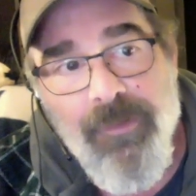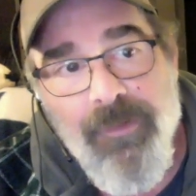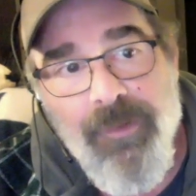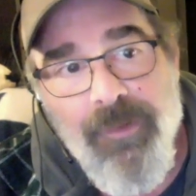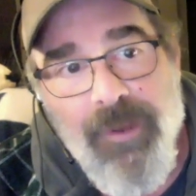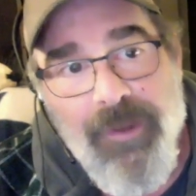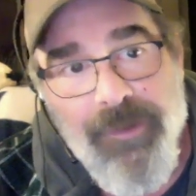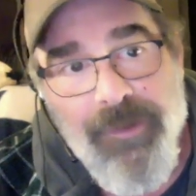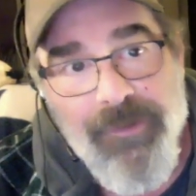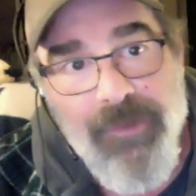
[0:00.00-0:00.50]

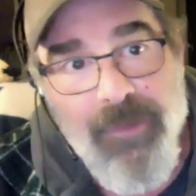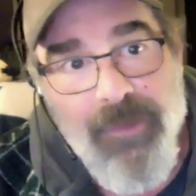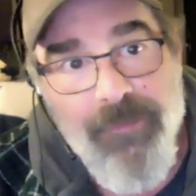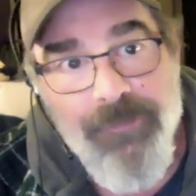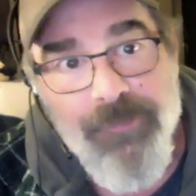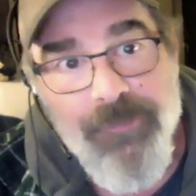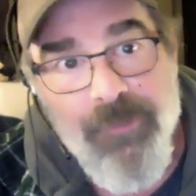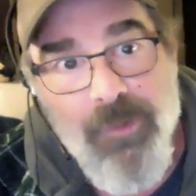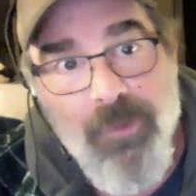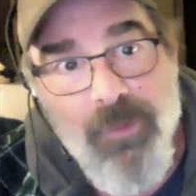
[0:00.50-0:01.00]
and it
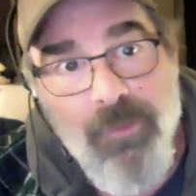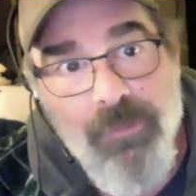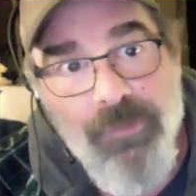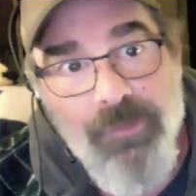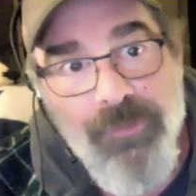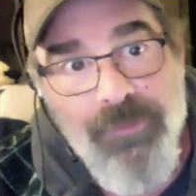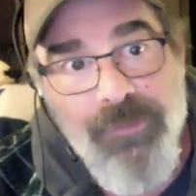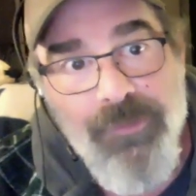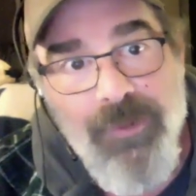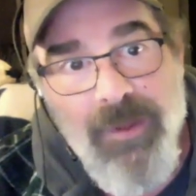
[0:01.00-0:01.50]
comes and
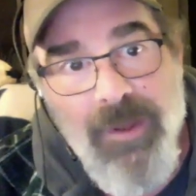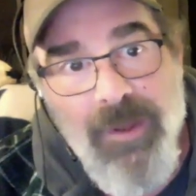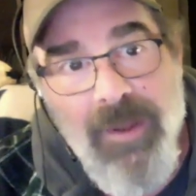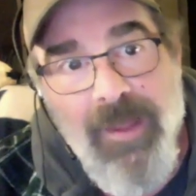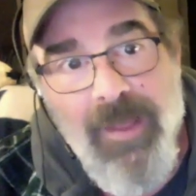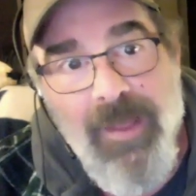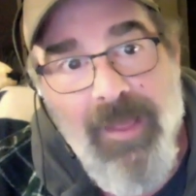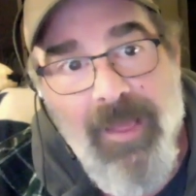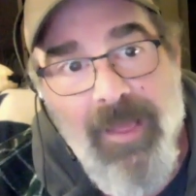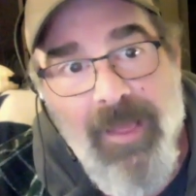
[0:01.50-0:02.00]
goes.
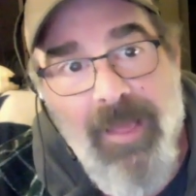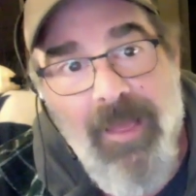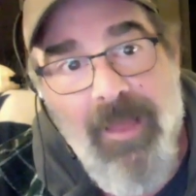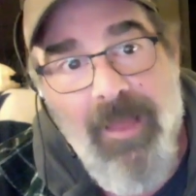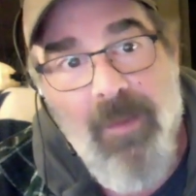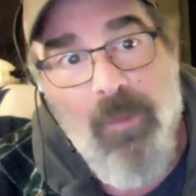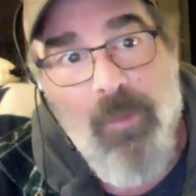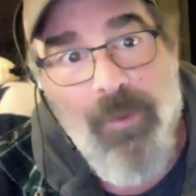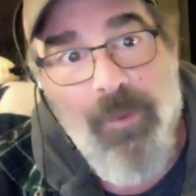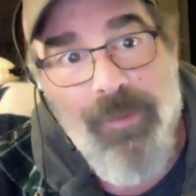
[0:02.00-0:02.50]

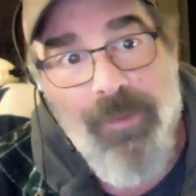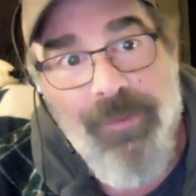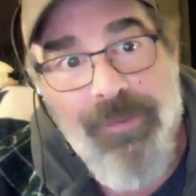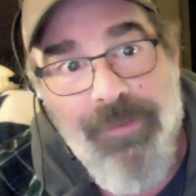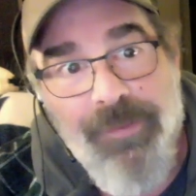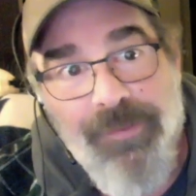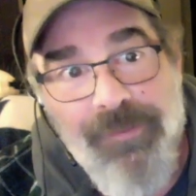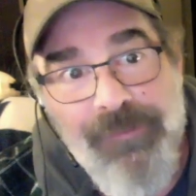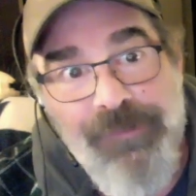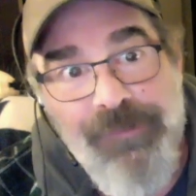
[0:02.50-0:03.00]

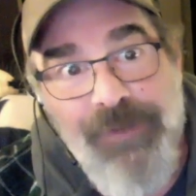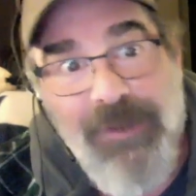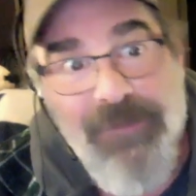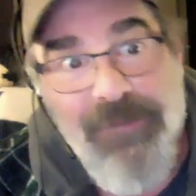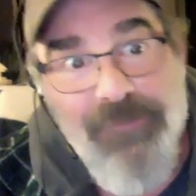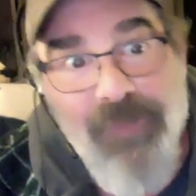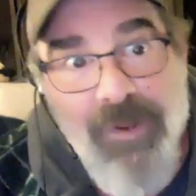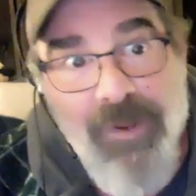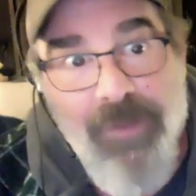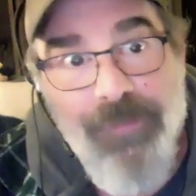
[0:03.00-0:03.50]
With the
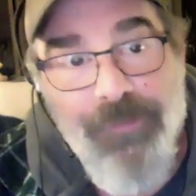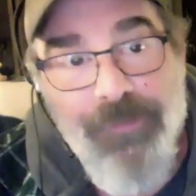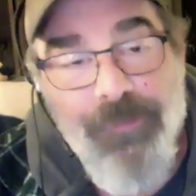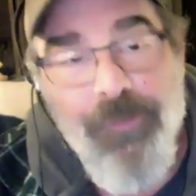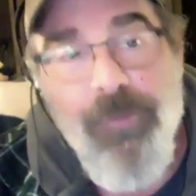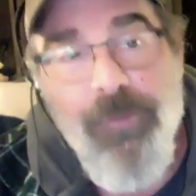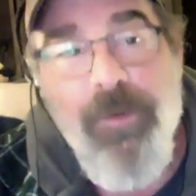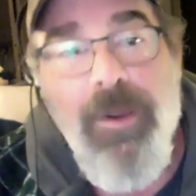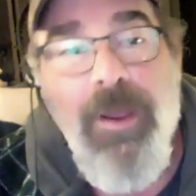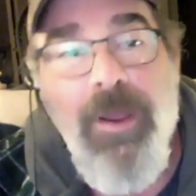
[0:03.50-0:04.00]
jets flying
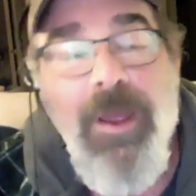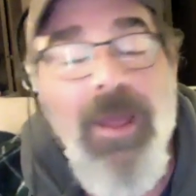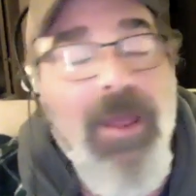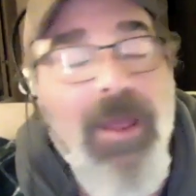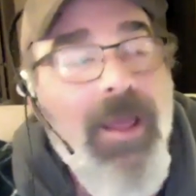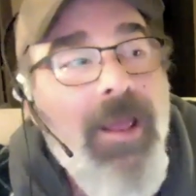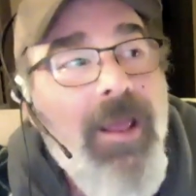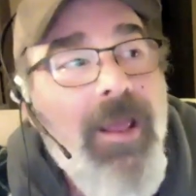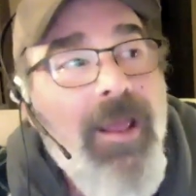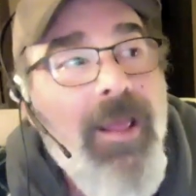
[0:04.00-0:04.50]
through,
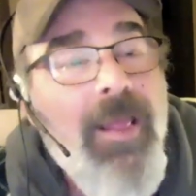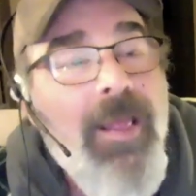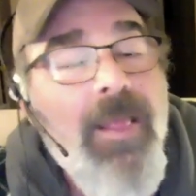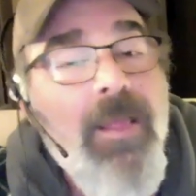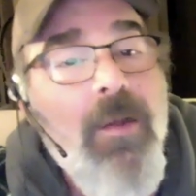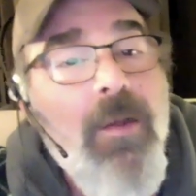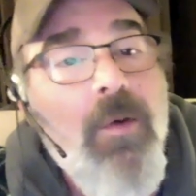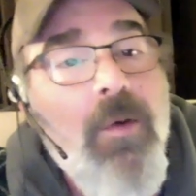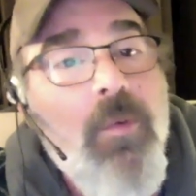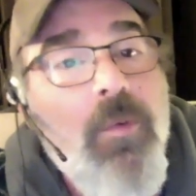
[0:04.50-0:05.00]

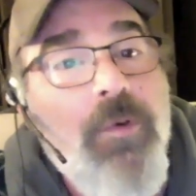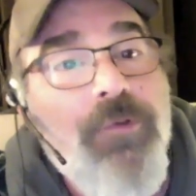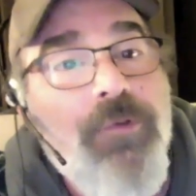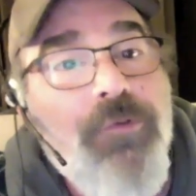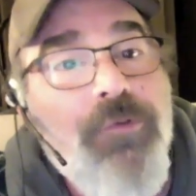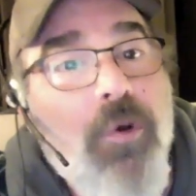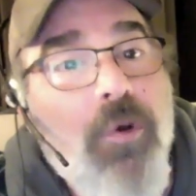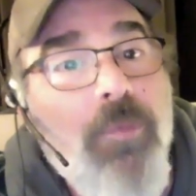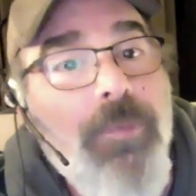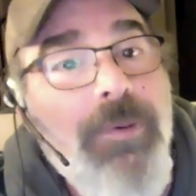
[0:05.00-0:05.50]
which
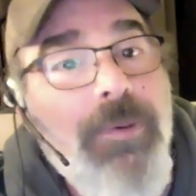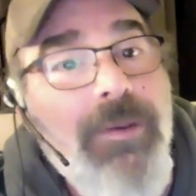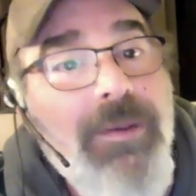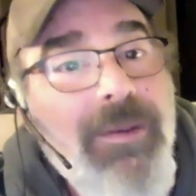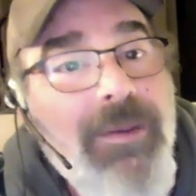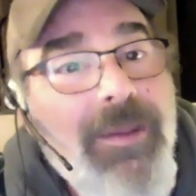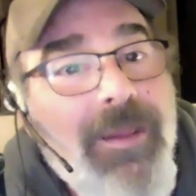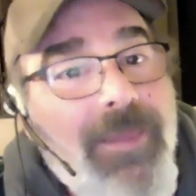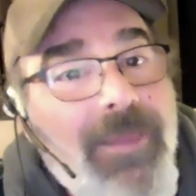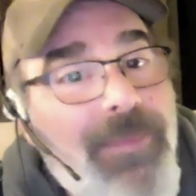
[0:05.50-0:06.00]
told
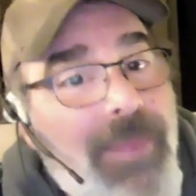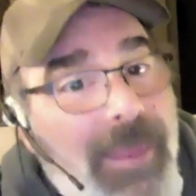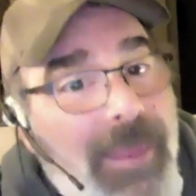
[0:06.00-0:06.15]
me they